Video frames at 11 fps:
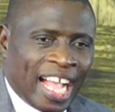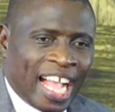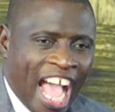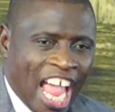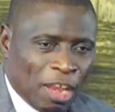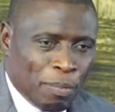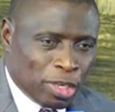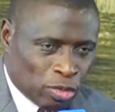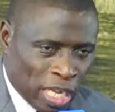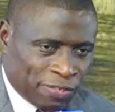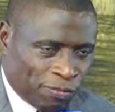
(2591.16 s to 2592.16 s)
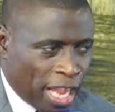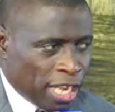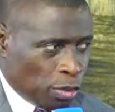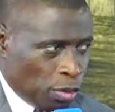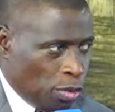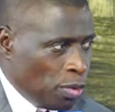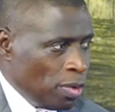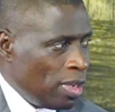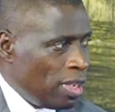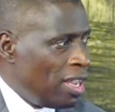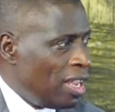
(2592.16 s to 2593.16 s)
can be transferred to you
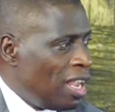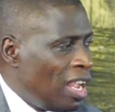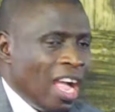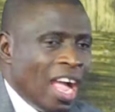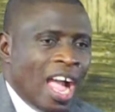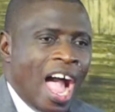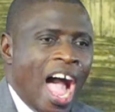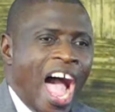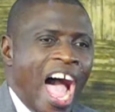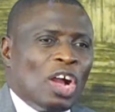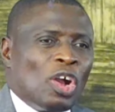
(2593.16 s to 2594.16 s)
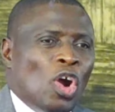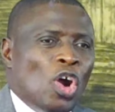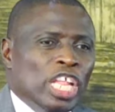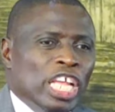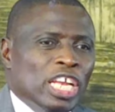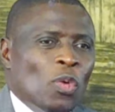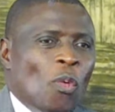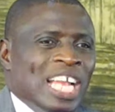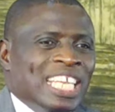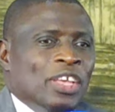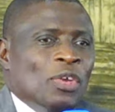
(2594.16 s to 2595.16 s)
according to
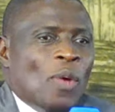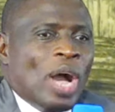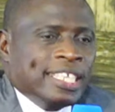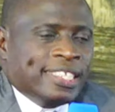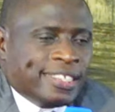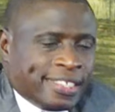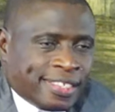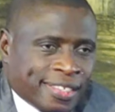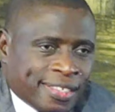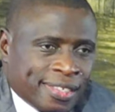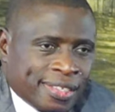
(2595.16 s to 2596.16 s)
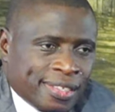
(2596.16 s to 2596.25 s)
what he wants.